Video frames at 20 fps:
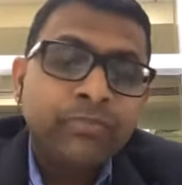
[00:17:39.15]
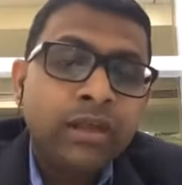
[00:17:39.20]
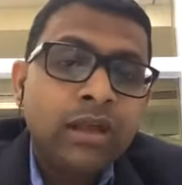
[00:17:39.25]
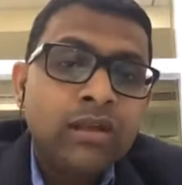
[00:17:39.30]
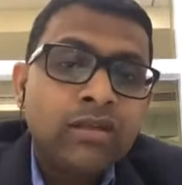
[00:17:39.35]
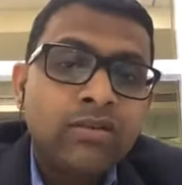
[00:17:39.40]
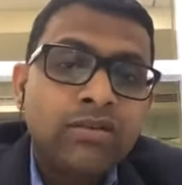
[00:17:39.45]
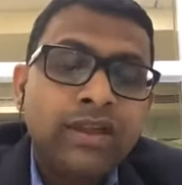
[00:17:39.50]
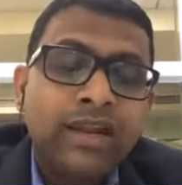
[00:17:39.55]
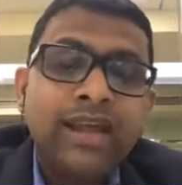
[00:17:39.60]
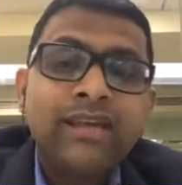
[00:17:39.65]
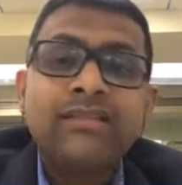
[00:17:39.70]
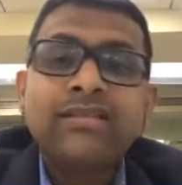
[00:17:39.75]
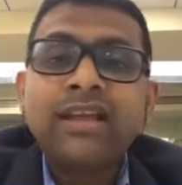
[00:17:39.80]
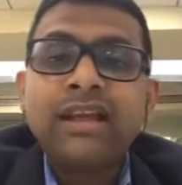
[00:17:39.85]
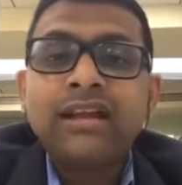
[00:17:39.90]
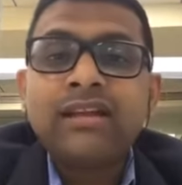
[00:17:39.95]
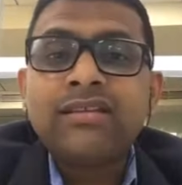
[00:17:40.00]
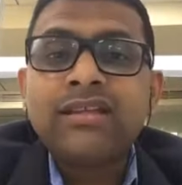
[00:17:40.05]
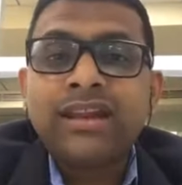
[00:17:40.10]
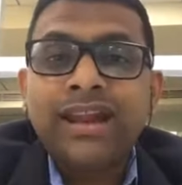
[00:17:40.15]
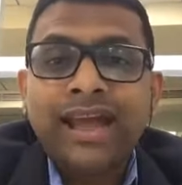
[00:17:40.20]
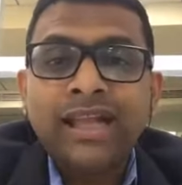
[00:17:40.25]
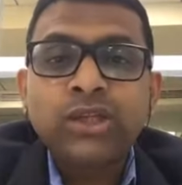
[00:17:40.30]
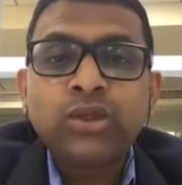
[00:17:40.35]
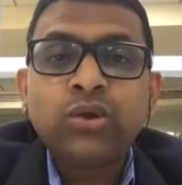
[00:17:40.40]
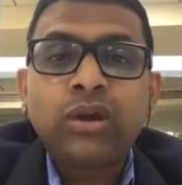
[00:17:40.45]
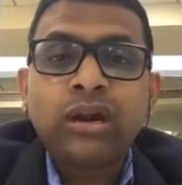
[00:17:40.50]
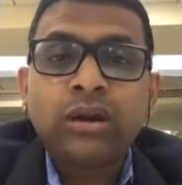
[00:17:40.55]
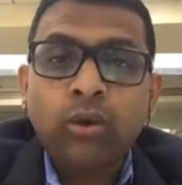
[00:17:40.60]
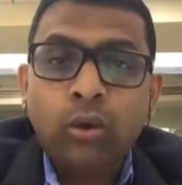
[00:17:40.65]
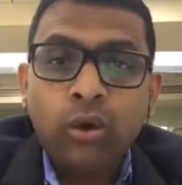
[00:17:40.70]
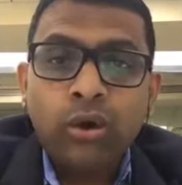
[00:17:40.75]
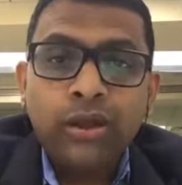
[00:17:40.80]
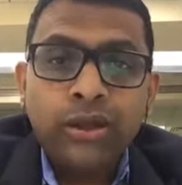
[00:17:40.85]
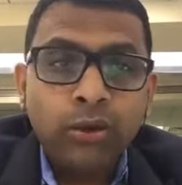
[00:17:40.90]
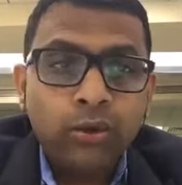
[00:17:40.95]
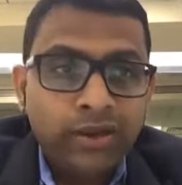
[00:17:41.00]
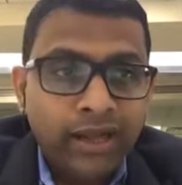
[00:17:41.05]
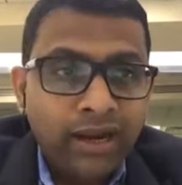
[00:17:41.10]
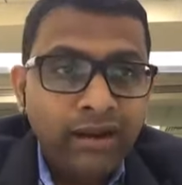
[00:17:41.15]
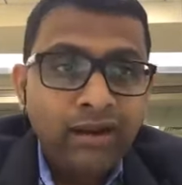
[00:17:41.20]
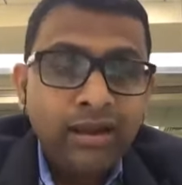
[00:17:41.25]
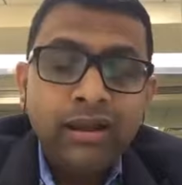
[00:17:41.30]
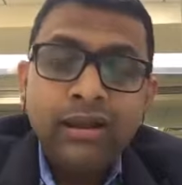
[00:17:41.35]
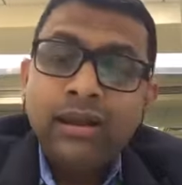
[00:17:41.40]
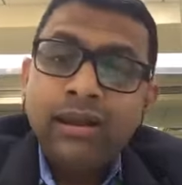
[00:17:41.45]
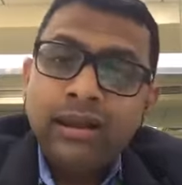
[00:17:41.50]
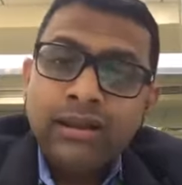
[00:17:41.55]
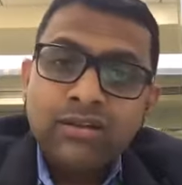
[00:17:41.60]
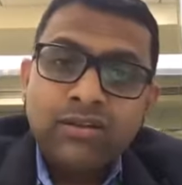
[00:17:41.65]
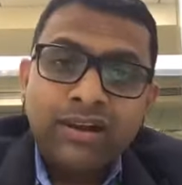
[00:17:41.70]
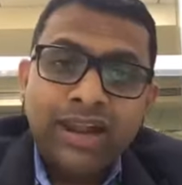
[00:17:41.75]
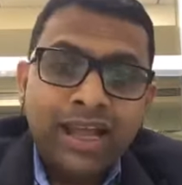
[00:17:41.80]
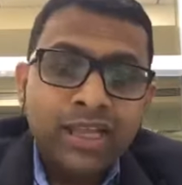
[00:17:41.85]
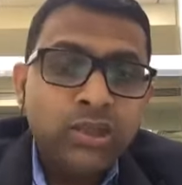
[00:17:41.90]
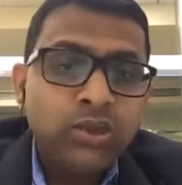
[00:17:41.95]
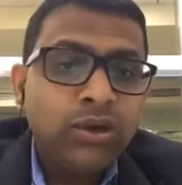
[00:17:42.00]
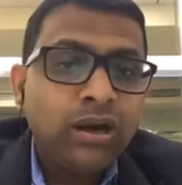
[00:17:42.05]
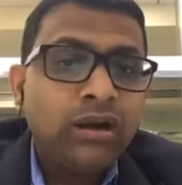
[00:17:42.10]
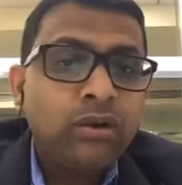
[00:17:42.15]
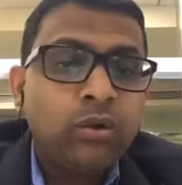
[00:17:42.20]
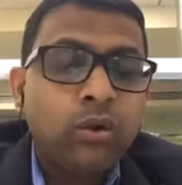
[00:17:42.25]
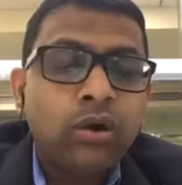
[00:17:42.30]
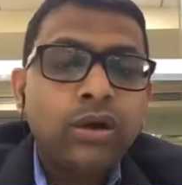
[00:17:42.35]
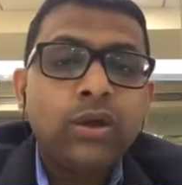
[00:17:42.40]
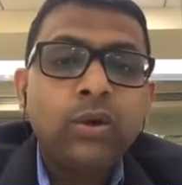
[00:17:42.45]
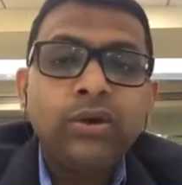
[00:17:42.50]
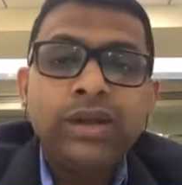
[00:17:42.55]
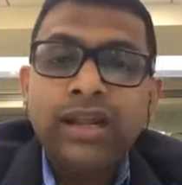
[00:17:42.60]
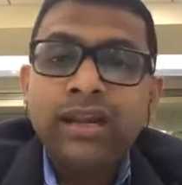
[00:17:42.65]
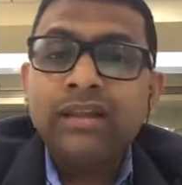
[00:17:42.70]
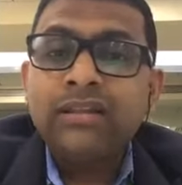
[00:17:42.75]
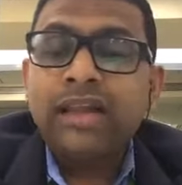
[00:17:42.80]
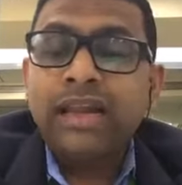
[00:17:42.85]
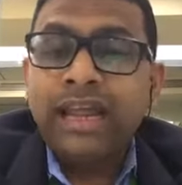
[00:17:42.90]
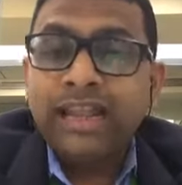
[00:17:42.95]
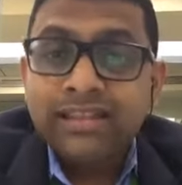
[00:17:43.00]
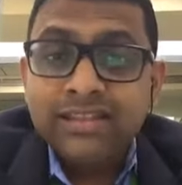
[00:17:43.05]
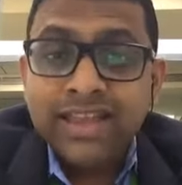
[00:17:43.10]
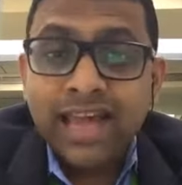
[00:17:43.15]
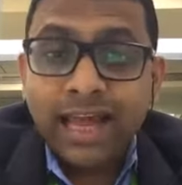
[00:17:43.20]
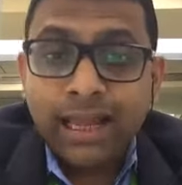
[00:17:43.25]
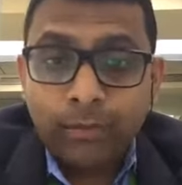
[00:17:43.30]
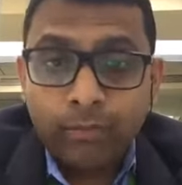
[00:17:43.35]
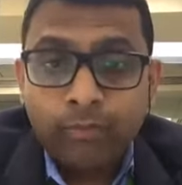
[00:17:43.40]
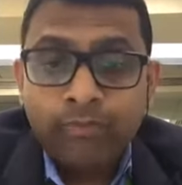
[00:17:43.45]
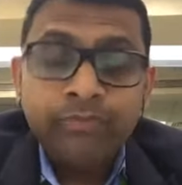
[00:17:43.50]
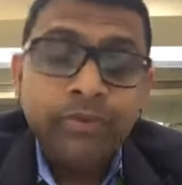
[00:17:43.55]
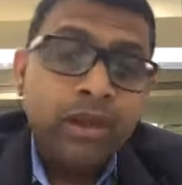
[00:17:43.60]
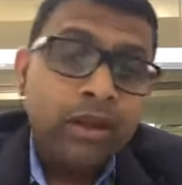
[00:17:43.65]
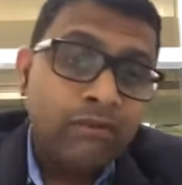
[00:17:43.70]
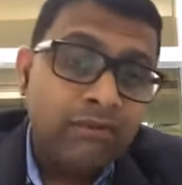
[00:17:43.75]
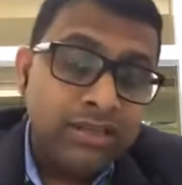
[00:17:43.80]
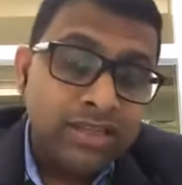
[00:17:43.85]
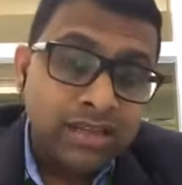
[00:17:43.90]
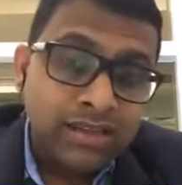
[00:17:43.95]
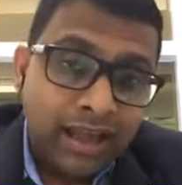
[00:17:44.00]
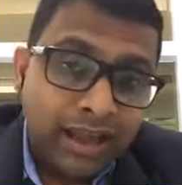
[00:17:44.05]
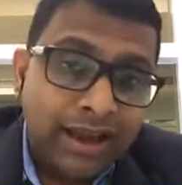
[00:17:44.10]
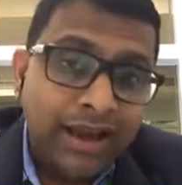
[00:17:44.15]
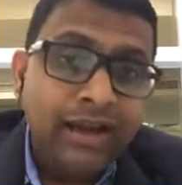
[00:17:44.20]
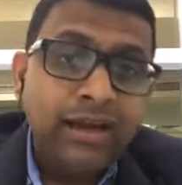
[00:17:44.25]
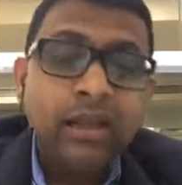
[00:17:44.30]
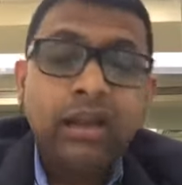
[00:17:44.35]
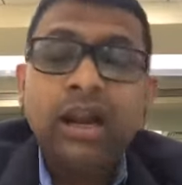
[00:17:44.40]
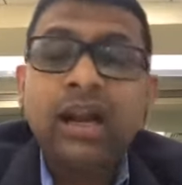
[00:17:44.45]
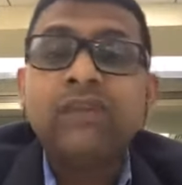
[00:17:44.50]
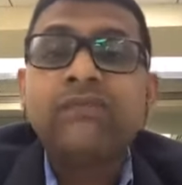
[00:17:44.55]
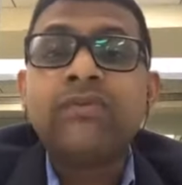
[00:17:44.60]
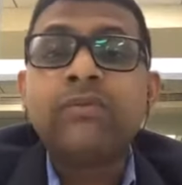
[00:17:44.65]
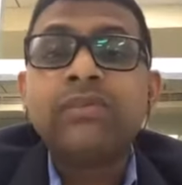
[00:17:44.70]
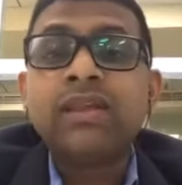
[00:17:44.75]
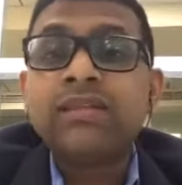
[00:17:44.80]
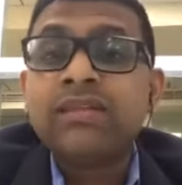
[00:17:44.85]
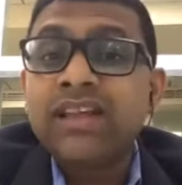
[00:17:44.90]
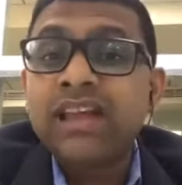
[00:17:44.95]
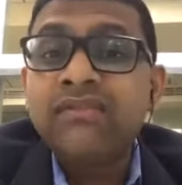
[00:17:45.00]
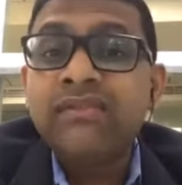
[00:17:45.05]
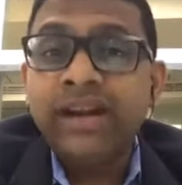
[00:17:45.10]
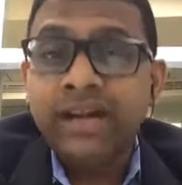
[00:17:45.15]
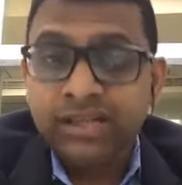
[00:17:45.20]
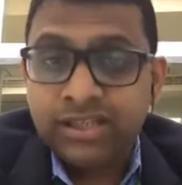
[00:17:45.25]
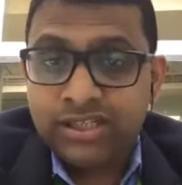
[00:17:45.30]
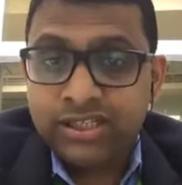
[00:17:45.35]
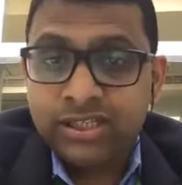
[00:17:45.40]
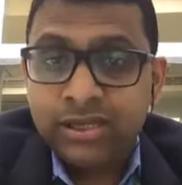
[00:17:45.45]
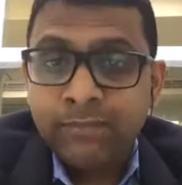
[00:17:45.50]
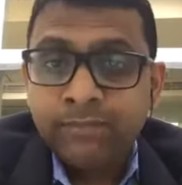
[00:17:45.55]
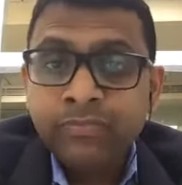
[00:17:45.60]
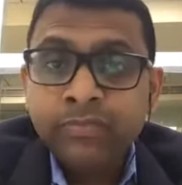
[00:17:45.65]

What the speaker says: So the next thing is the natural CoQ10. So natural CoQ10 is an enzyme which is again derived from the seaweeds.